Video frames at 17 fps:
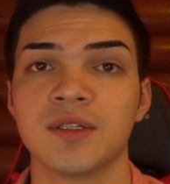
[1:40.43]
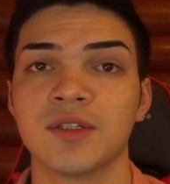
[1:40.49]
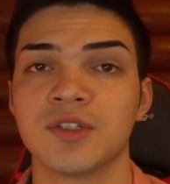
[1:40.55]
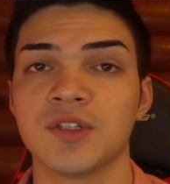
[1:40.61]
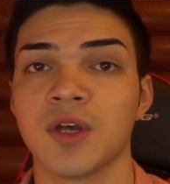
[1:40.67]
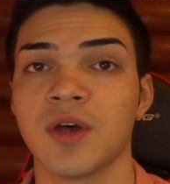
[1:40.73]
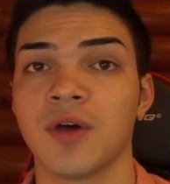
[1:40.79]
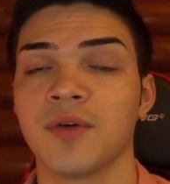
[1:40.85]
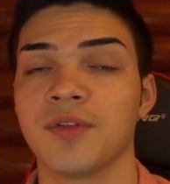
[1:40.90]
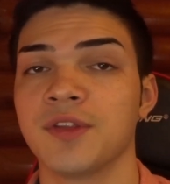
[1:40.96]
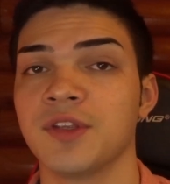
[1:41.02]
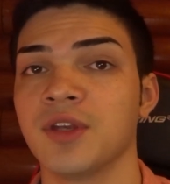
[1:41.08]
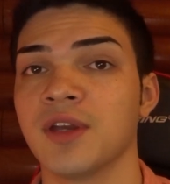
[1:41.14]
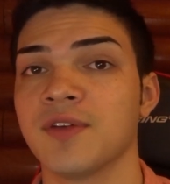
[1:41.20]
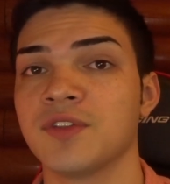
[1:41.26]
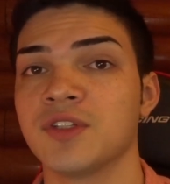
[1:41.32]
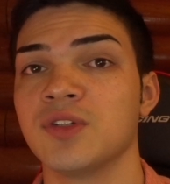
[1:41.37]
So
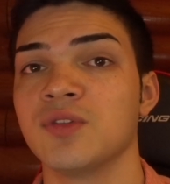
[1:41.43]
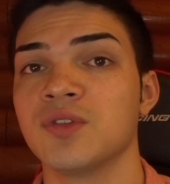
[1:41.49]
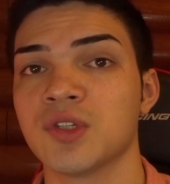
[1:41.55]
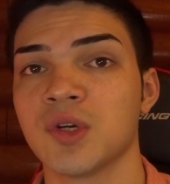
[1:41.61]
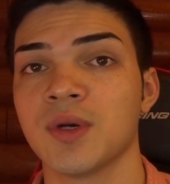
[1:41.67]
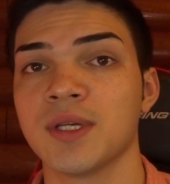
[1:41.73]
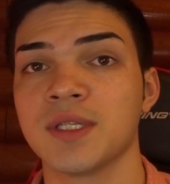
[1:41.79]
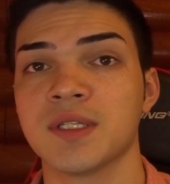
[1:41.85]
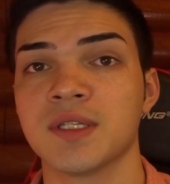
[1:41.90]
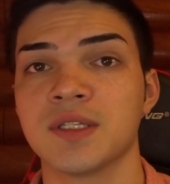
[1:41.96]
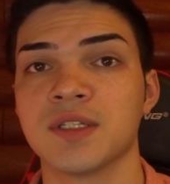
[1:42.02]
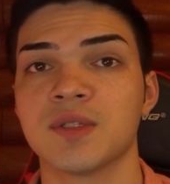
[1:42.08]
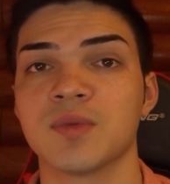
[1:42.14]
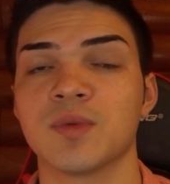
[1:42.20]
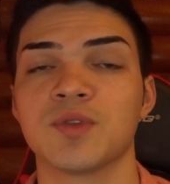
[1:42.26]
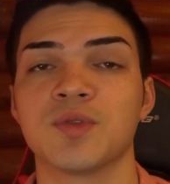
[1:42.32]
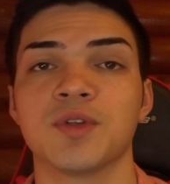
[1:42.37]
you have two
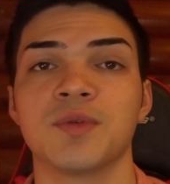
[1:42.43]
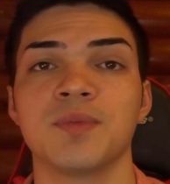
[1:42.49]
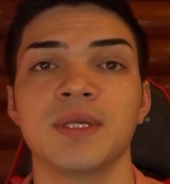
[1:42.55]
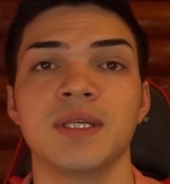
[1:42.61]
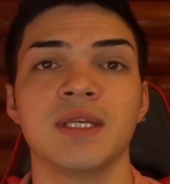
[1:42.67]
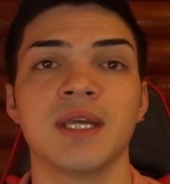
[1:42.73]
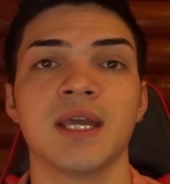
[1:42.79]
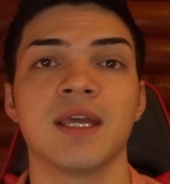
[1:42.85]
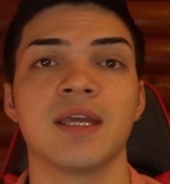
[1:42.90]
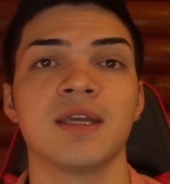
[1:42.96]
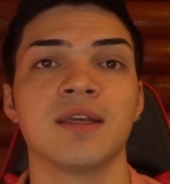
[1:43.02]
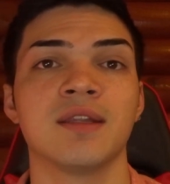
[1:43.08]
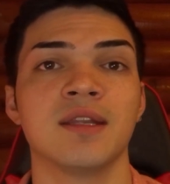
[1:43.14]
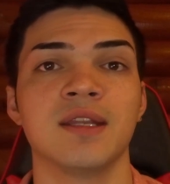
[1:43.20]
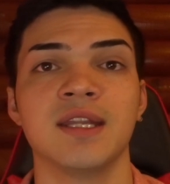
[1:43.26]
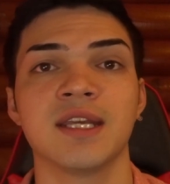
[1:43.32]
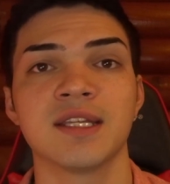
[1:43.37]
choices, which would be a
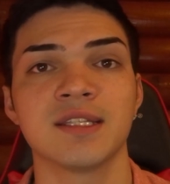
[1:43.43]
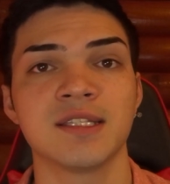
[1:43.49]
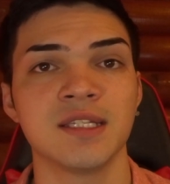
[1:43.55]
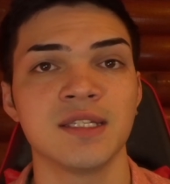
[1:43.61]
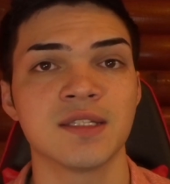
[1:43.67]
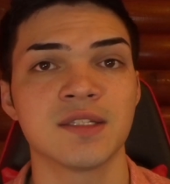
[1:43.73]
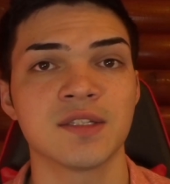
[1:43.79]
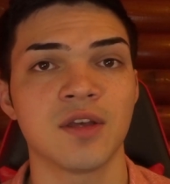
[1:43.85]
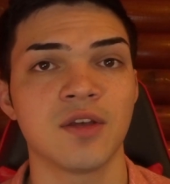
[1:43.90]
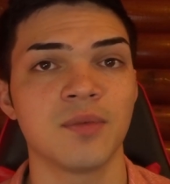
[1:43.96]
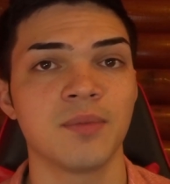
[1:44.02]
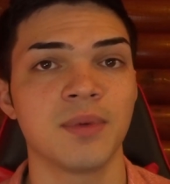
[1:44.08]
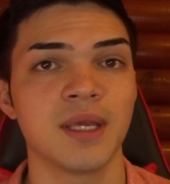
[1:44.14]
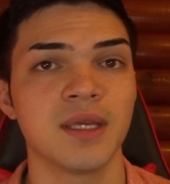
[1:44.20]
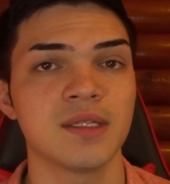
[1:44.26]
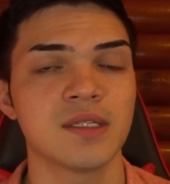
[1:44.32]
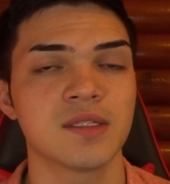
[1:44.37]
nicotine
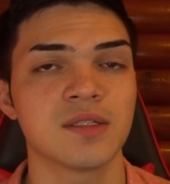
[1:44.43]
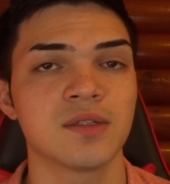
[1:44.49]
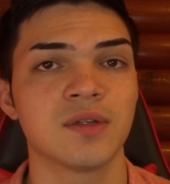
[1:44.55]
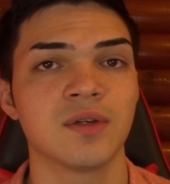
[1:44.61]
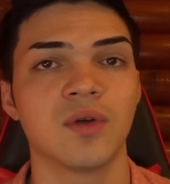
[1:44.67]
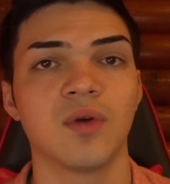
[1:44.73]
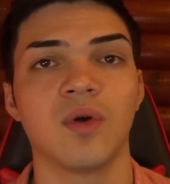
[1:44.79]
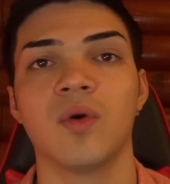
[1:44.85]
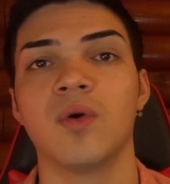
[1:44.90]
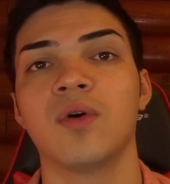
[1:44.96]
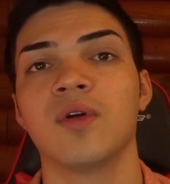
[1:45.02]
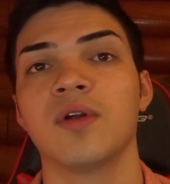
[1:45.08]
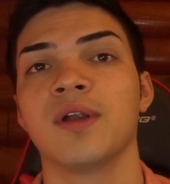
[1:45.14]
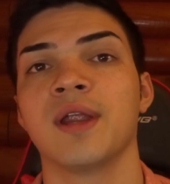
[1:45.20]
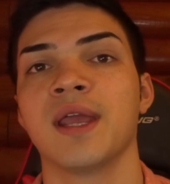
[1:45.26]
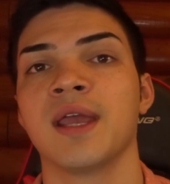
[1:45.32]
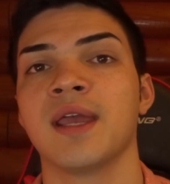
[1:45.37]
salt-based
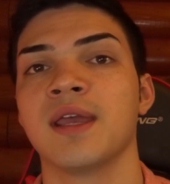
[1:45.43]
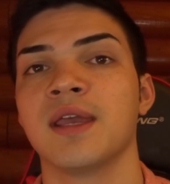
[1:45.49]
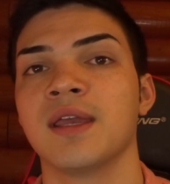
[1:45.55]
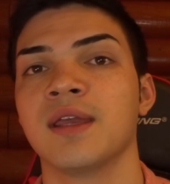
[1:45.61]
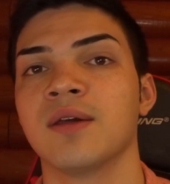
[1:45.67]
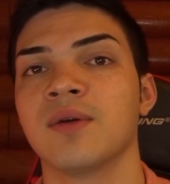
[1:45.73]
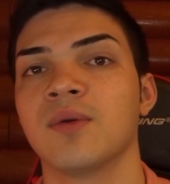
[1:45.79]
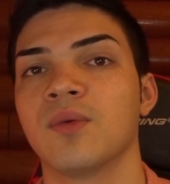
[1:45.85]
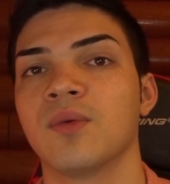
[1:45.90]
or a